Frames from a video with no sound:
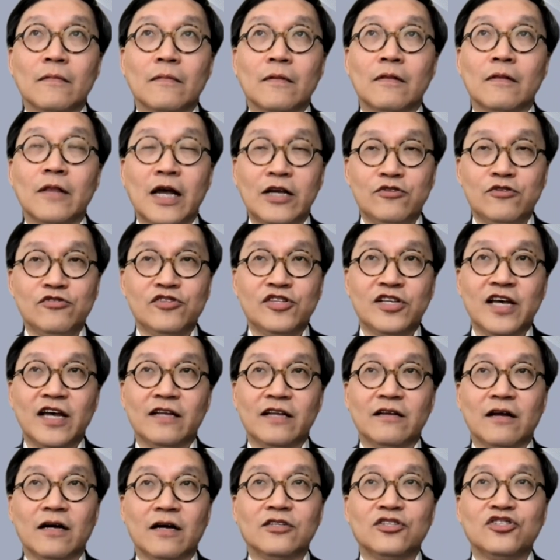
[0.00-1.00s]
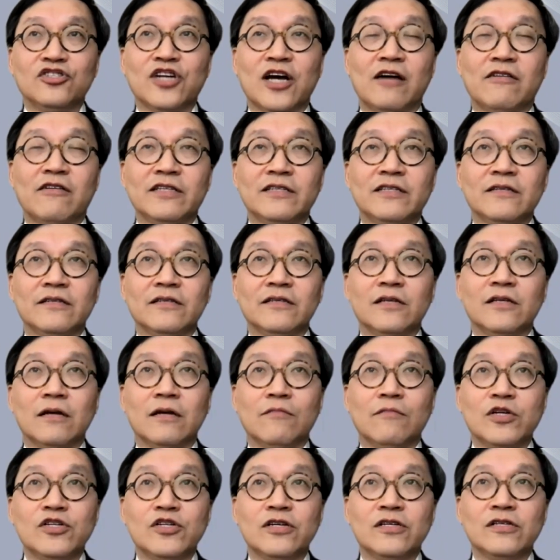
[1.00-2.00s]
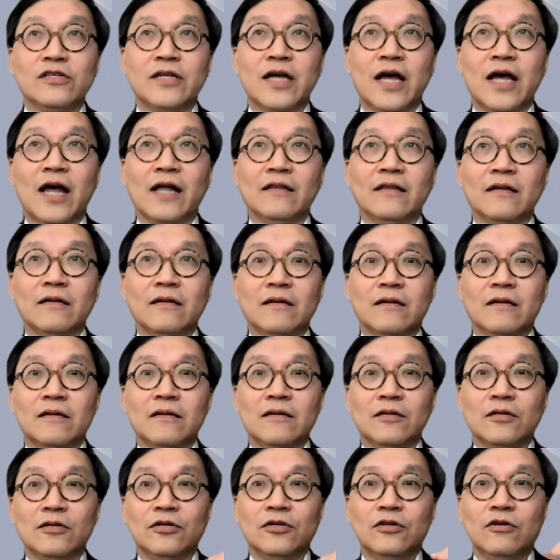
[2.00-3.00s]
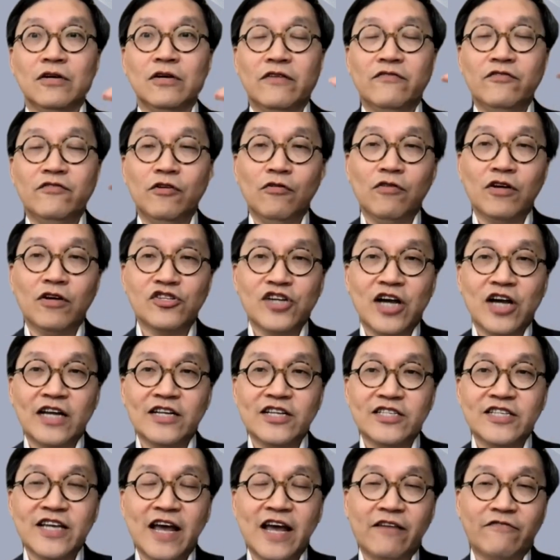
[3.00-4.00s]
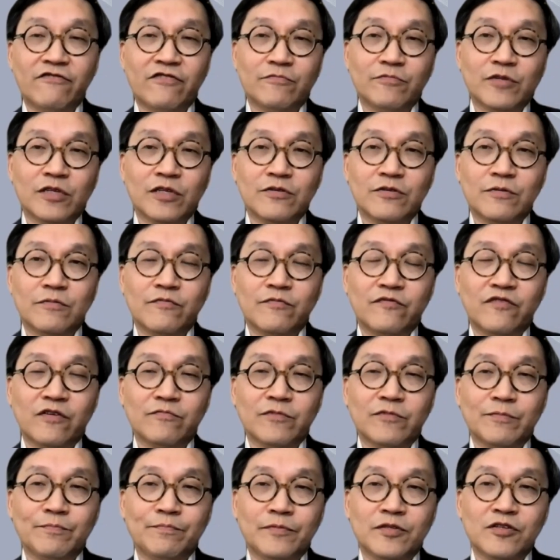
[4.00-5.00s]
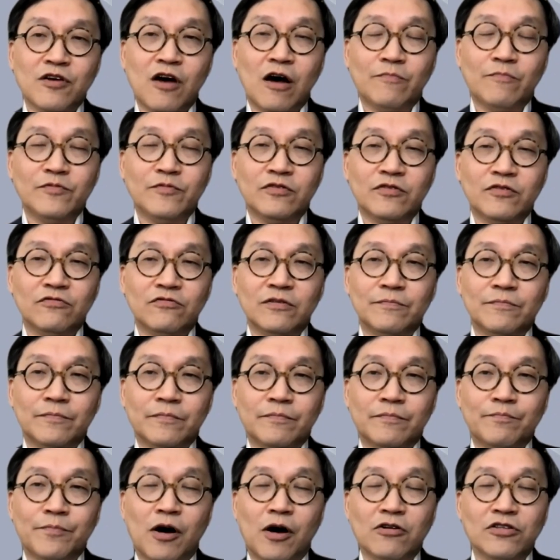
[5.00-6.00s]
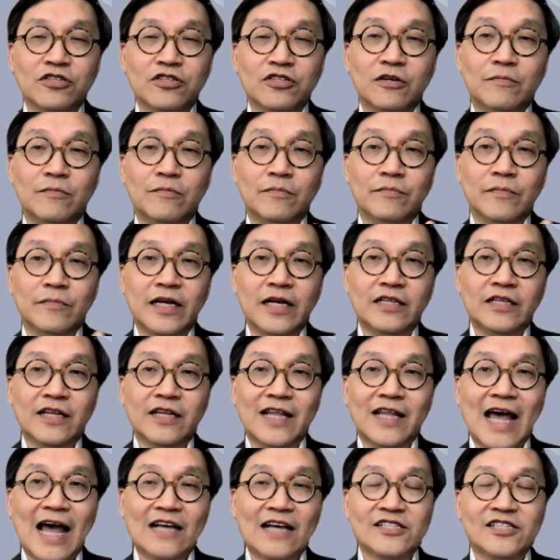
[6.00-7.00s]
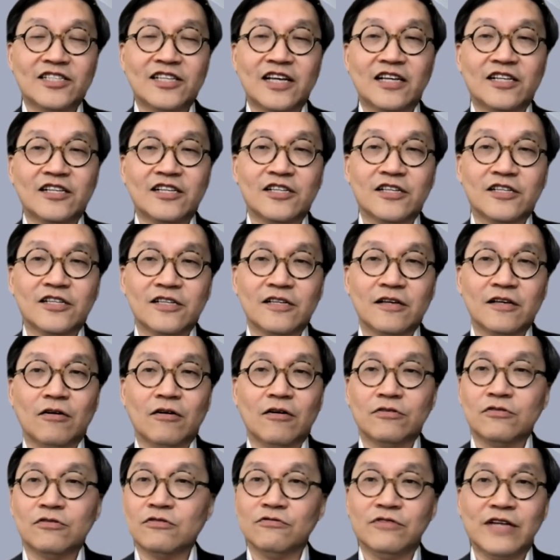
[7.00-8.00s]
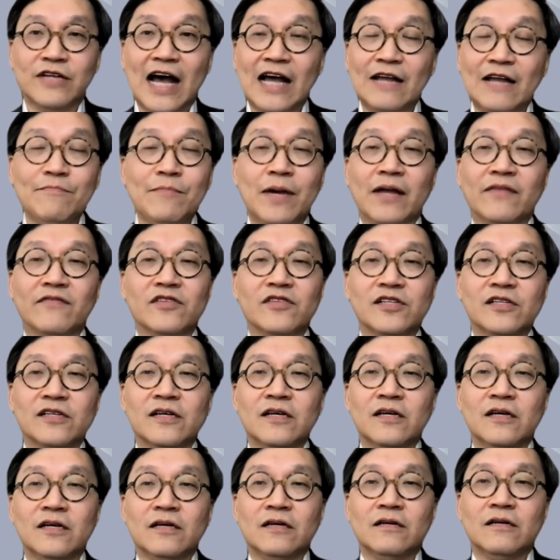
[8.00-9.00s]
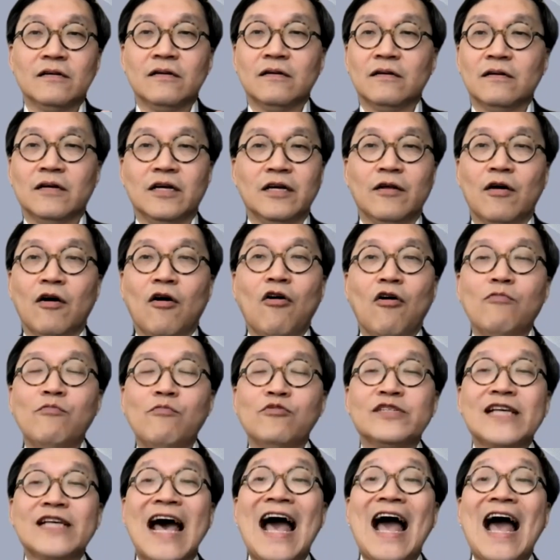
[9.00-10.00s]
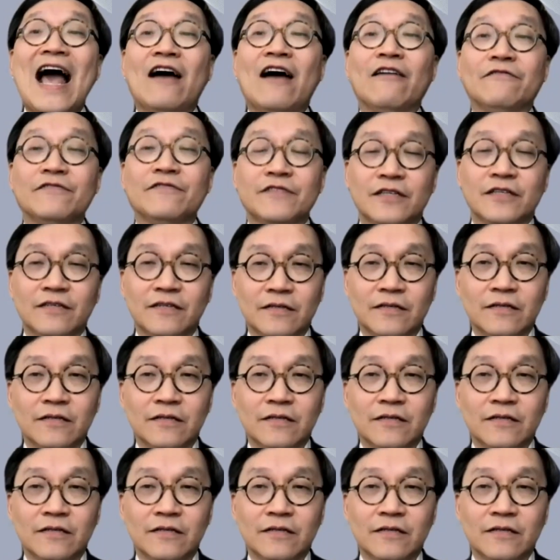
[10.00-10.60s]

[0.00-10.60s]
like you said, Sharon, which is that, if you look at China tech from the top to the bottom in the last 6 to 9 months, it almost halved.